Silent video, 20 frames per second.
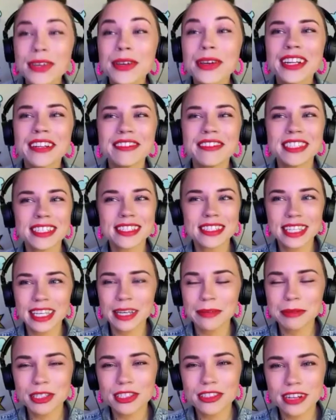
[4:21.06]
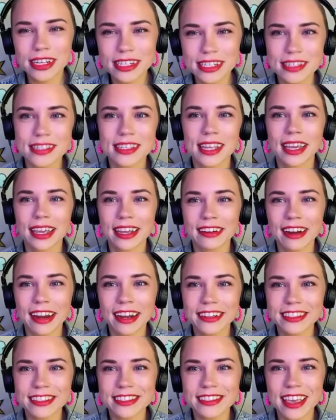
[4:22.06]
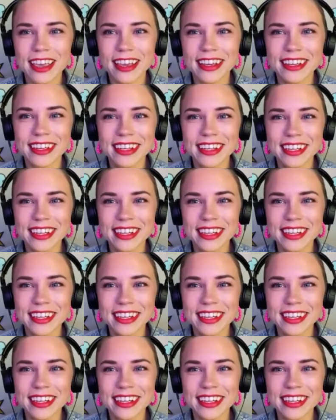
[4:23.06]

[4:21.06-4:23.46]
could have just skipped straight to second grade, you're saying?